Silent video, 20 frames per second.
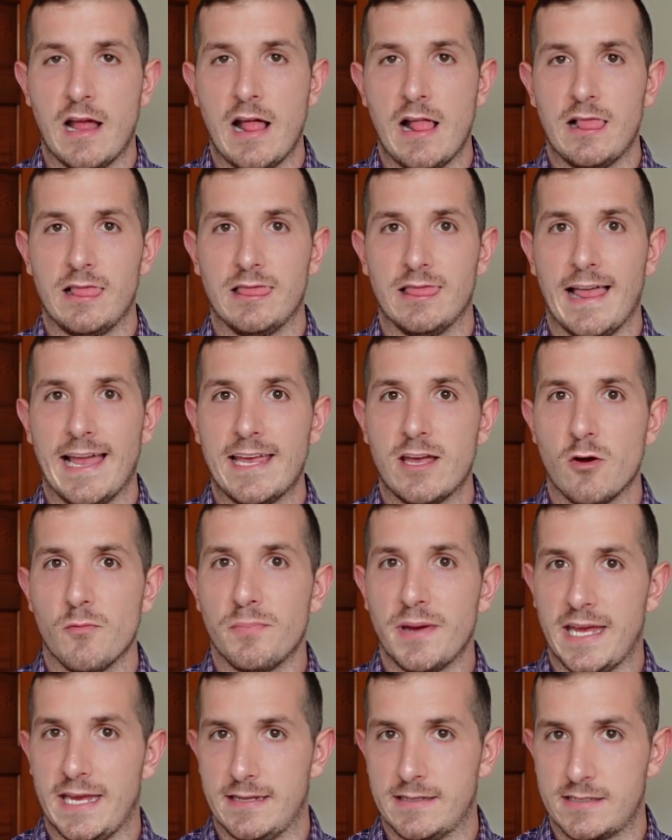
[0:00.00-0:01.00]

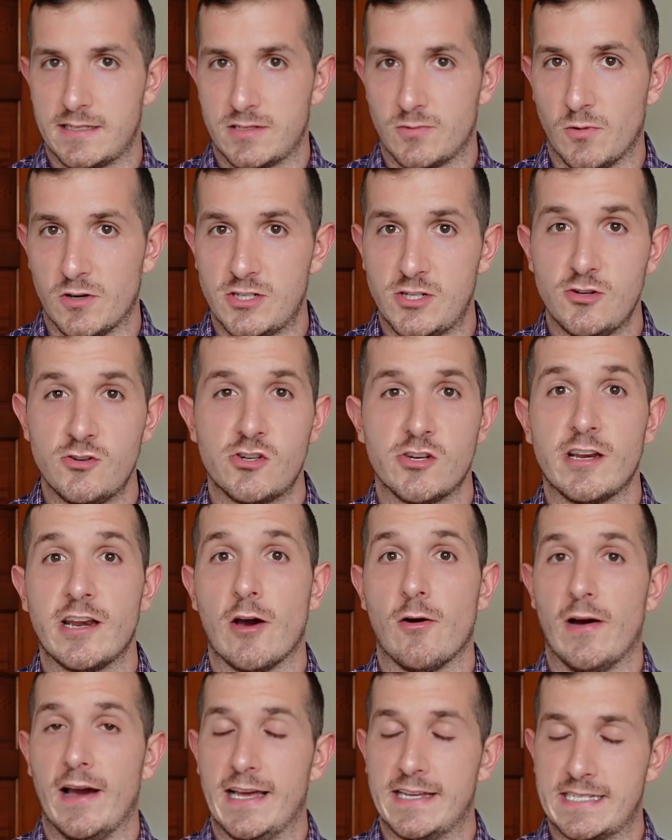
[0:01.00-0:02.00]
Lycopenes is what you should
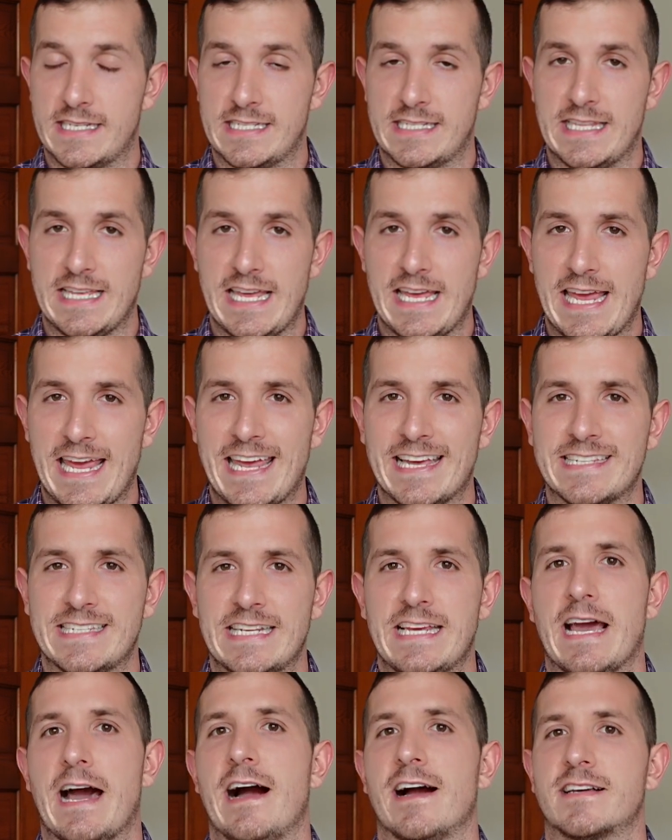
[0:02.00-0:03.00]
know as is the
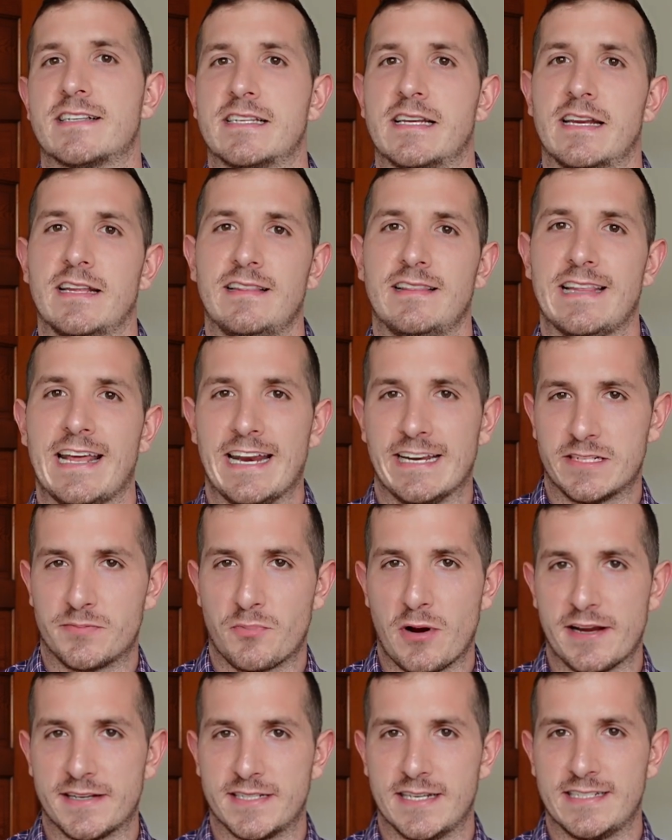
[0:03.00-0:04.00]
antioxidant that is
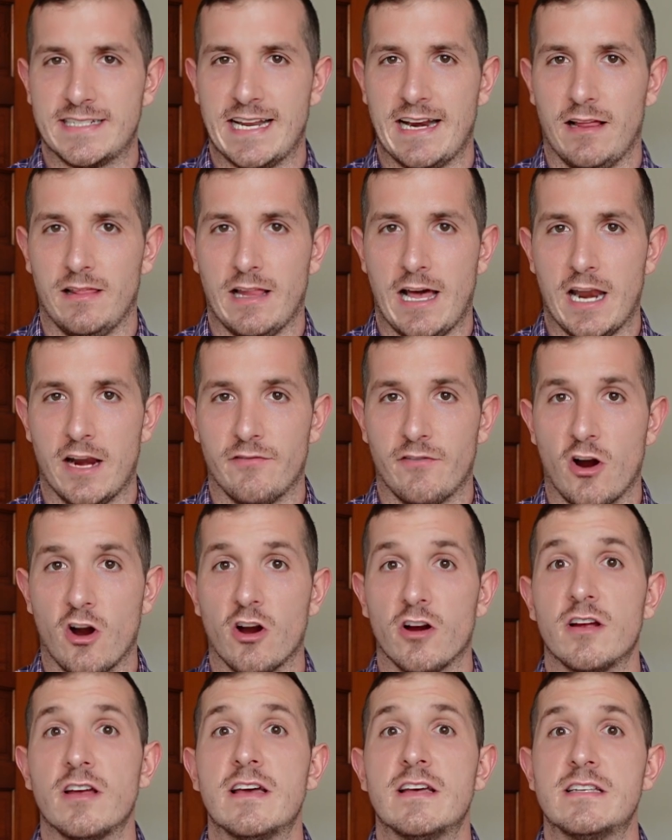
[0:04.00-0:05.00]
present in a lot of
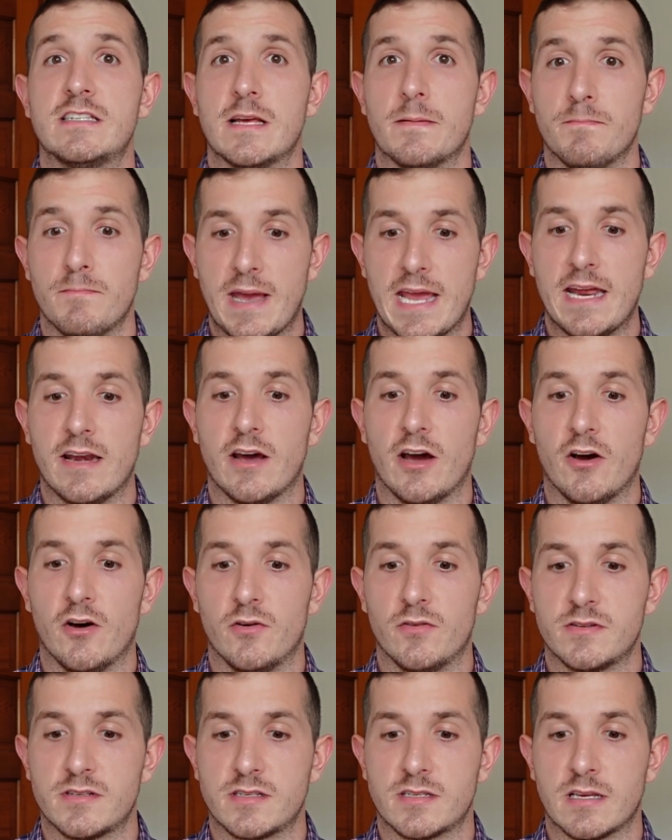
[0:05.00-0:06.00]
our
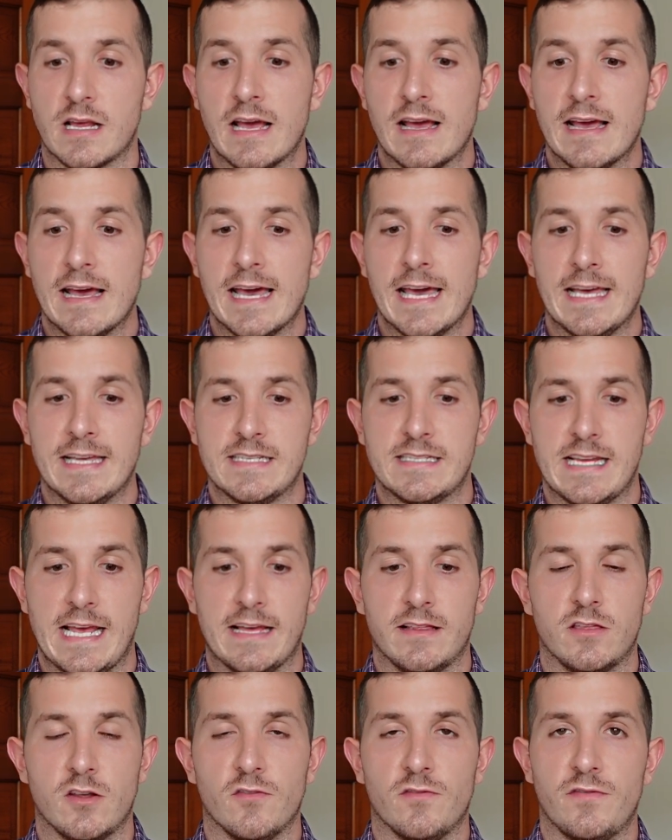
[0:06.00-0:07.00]
tomatoes.
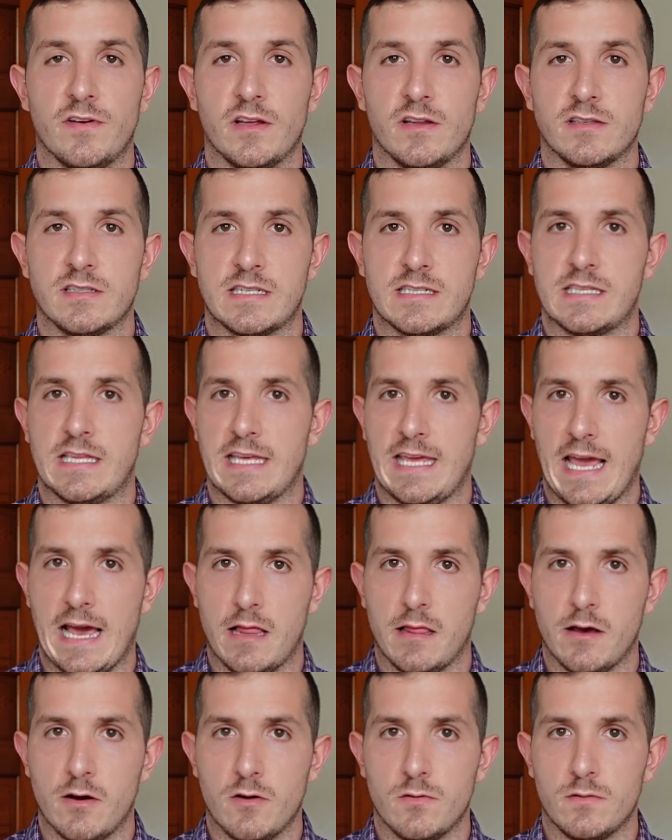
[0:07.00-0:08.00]
Xanthophylls is the
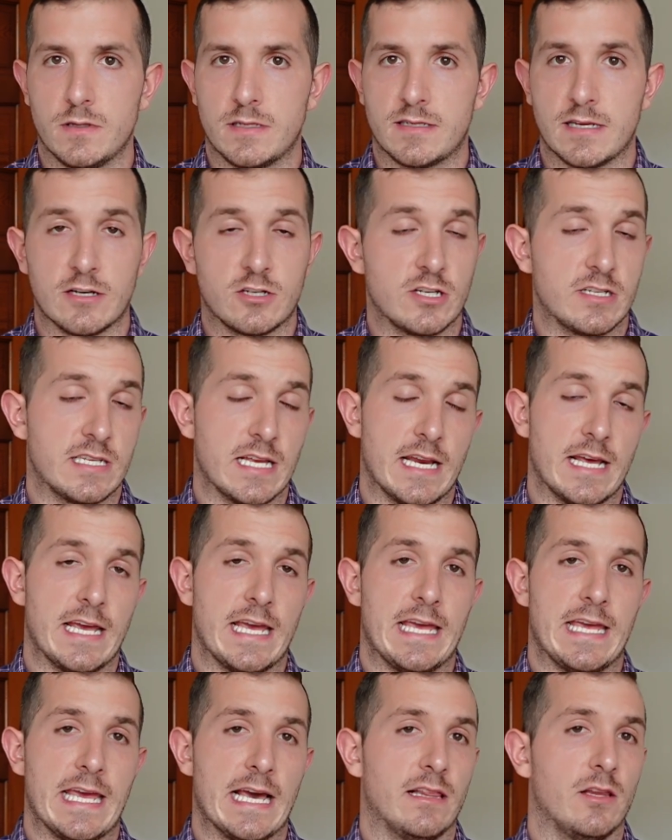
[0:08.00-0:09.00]
yellow, such as in a
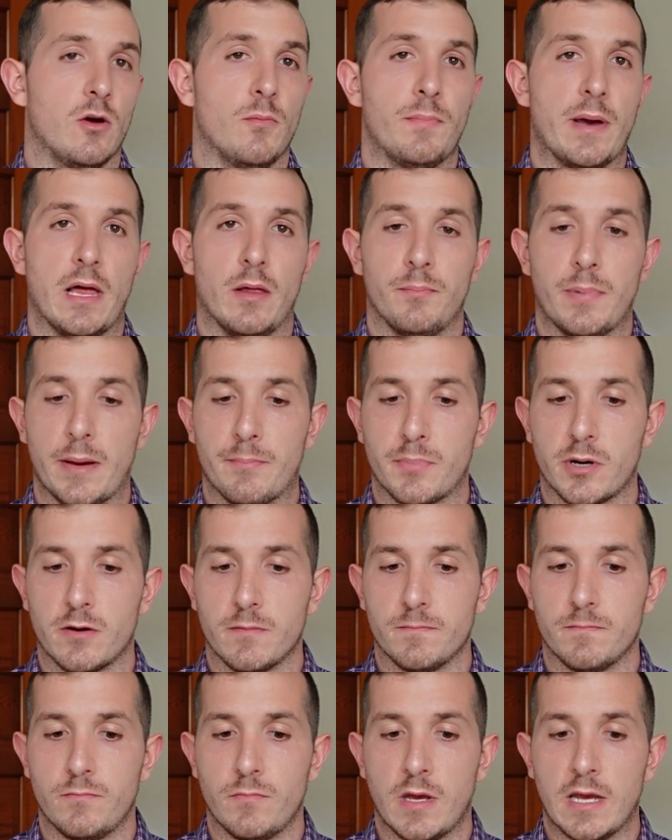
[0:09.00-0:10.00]
yellow bell pepper.
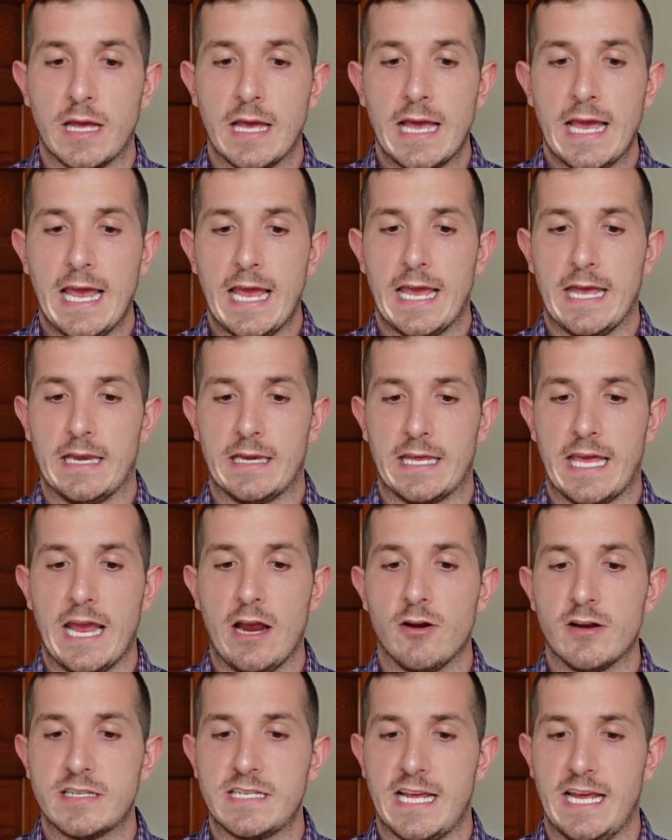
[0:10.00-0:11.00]
And
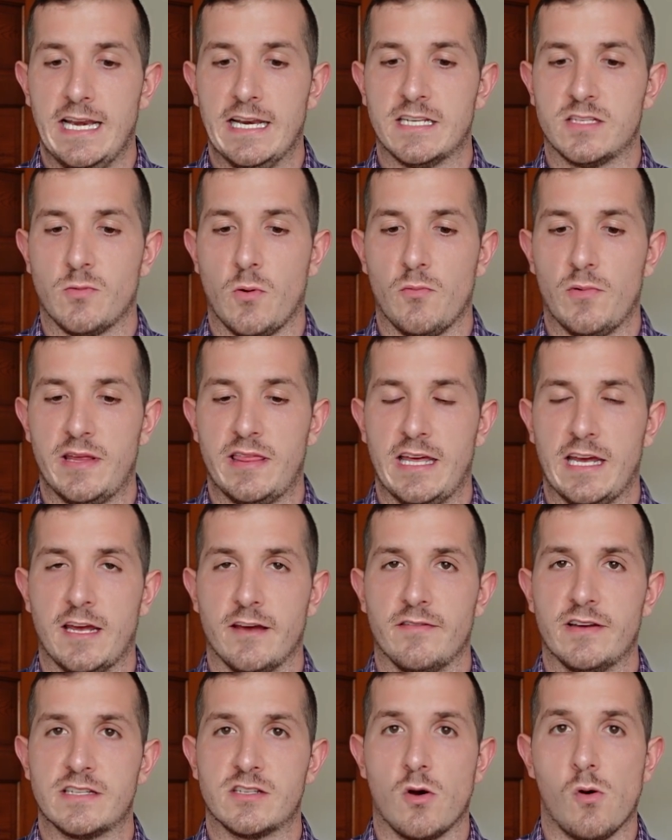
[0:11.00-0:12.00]
carotene is what we think of
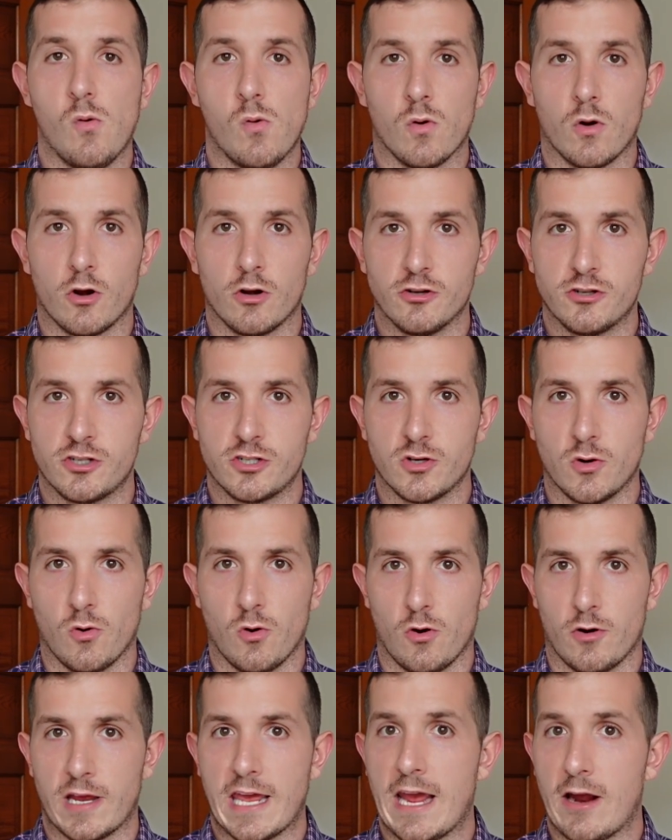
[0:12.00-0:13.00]
as orange,
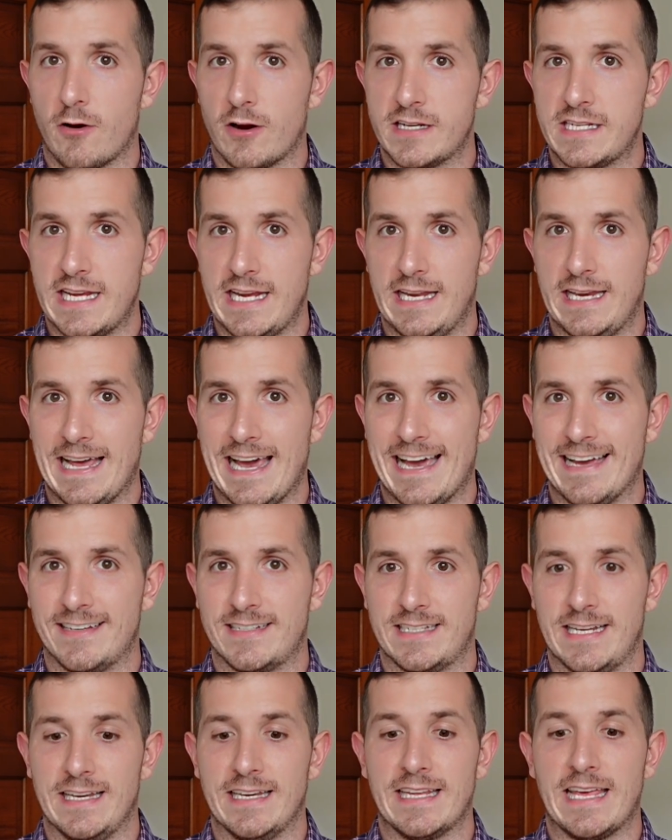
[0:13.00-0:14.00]
or carotene as
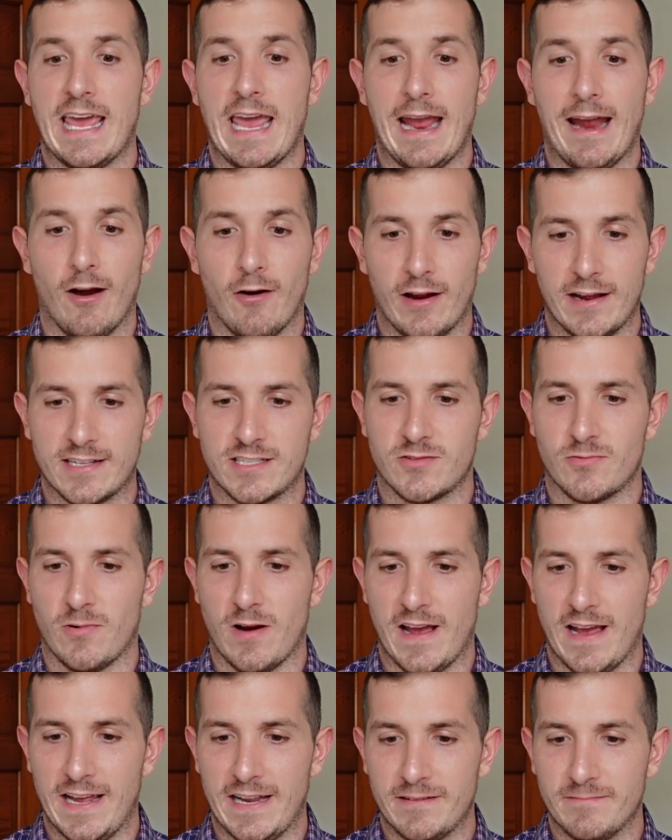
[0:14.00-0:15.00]
in carrots,
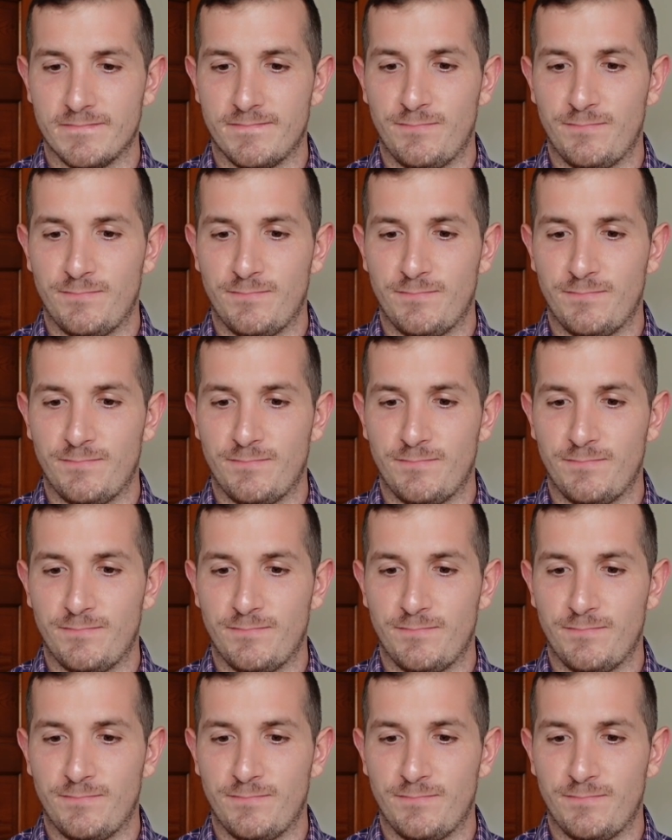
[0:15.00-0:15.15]
right?